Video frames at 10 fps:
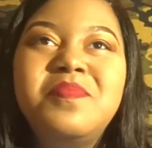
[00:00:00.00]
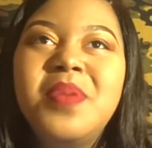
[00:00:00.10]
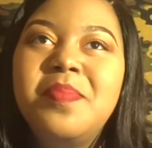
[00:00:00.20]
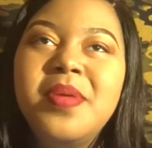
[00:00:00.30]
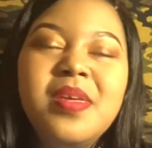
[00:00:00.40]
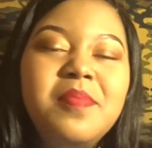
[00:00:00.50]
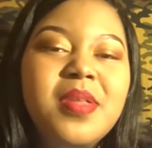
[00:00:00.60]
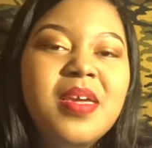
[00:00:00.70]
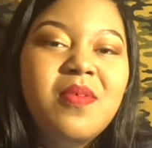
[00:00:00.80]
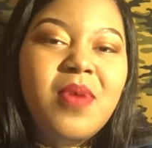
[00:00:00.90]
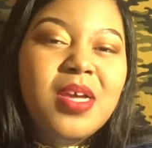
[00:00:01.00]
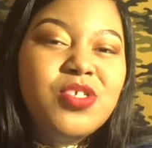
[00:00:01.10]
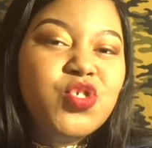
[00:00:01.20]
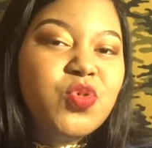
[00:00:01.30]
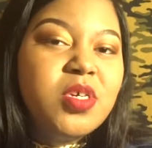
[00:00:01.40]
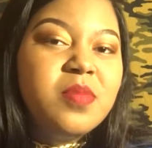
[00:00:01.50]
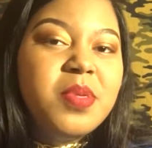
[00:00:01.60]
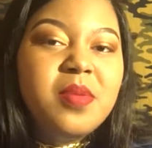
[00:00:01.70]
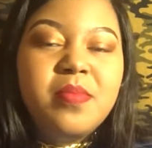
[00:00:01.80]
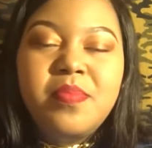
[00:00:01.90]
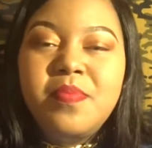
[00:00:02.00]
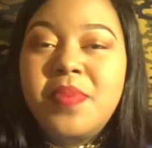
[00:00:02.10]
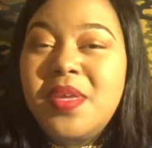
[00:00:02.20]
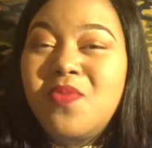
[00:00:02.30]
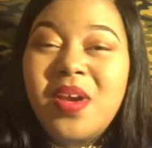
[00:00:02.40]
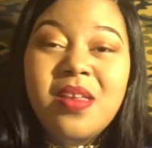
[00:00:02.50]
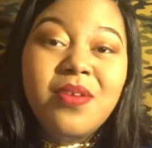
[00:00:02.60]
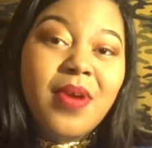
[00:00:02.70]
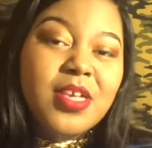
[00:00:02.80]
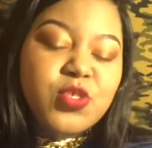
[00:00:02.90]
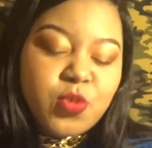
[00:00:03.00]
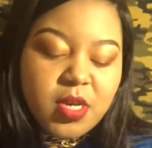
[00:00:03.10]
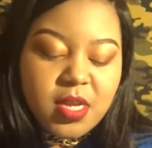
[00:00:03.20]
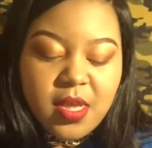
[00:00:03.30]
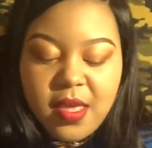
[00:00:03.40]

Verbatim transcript: a pink, black, and white Jordan, pink, pink, white, and gray Jordan.